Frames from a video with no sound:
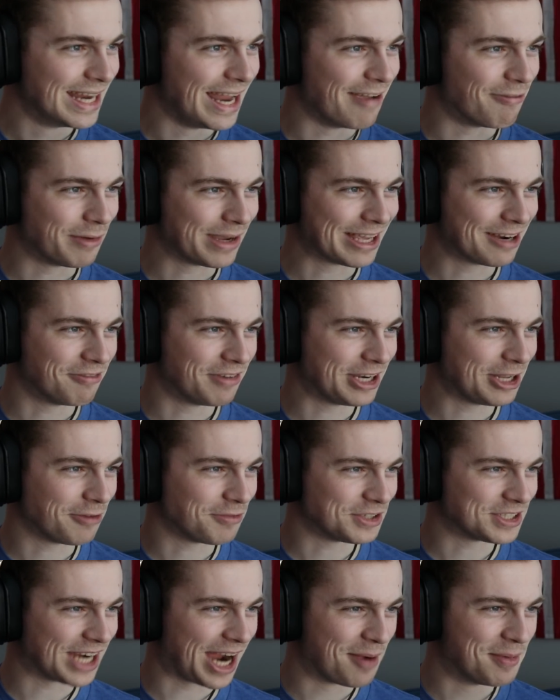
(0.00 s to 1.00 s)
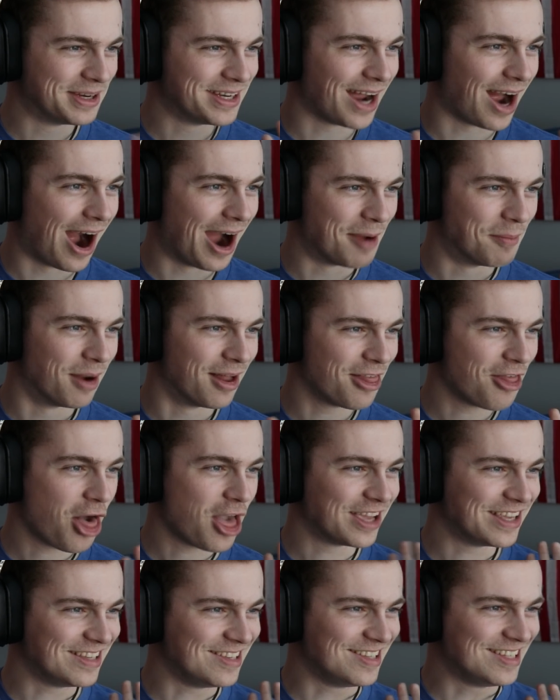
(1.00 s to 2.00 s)
If we get a video for Diamond, I'm
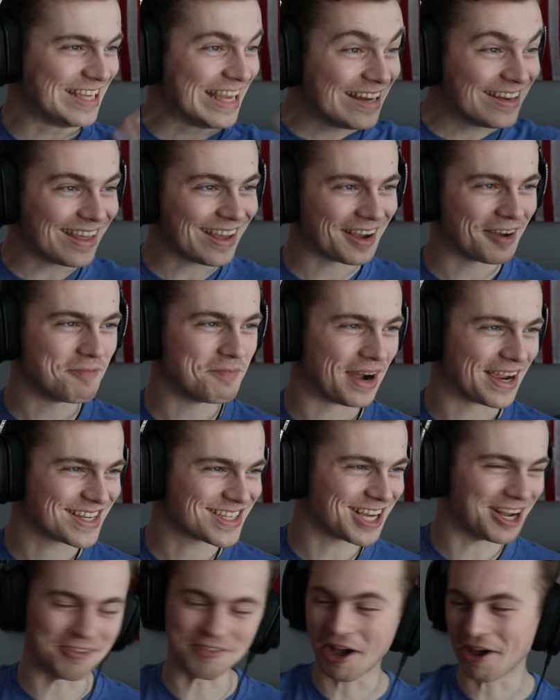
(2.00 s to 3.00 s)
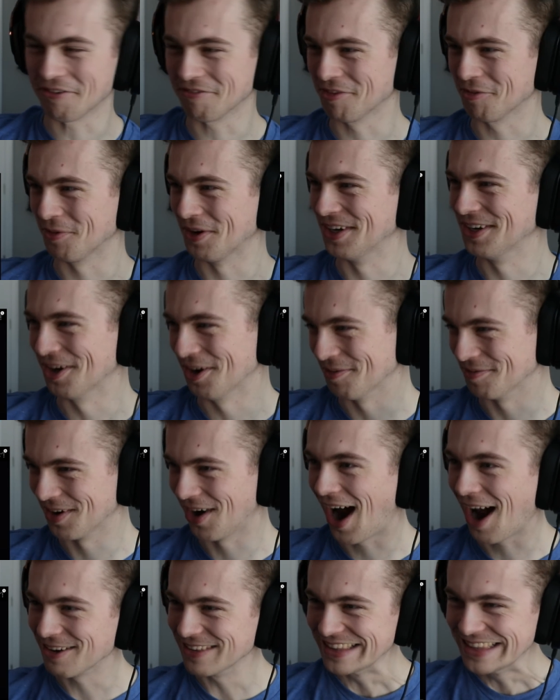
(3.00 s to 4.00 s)
yeeting myself out of the window,
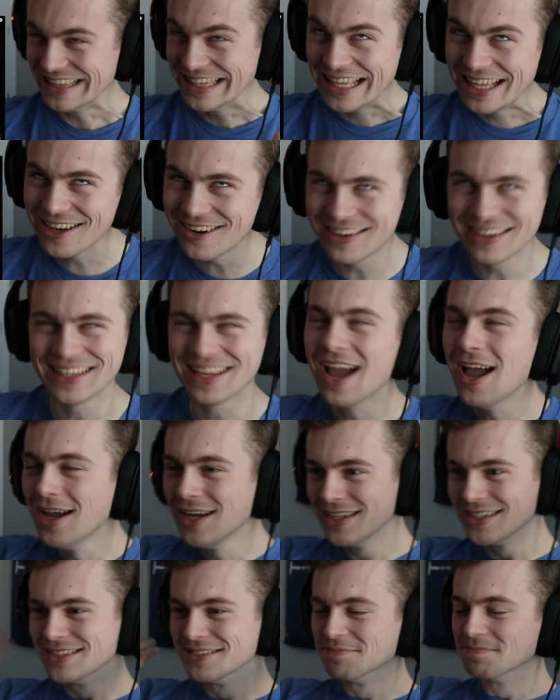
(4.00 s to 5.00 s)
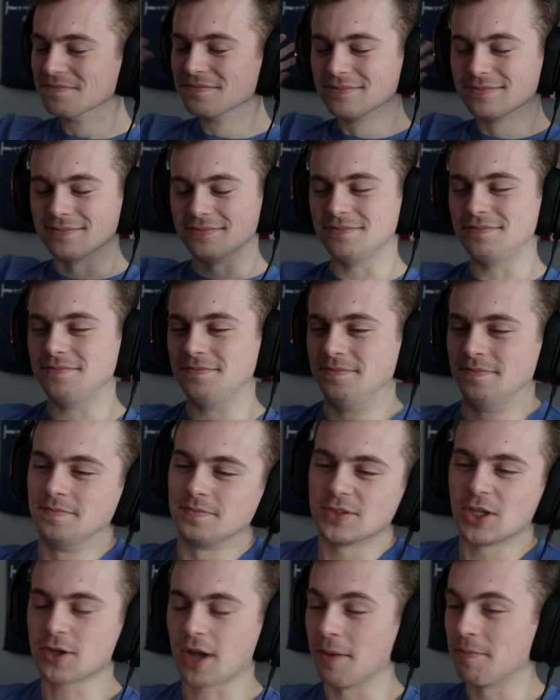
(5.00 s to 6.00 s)
bro. I literally,
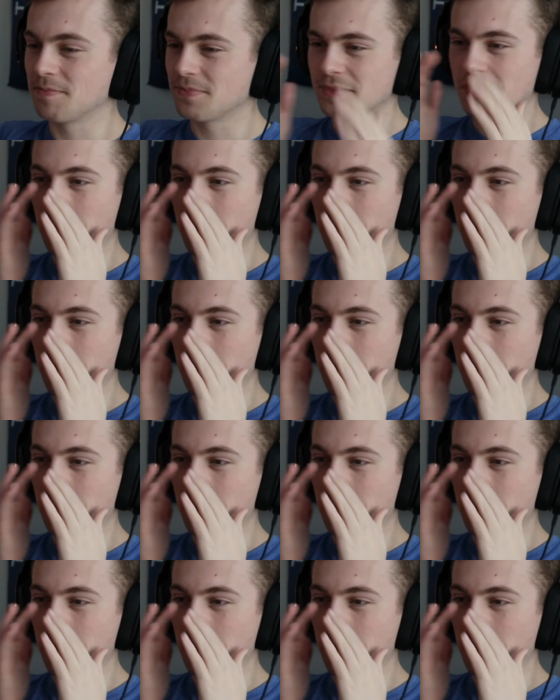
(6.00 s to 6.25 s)
okay.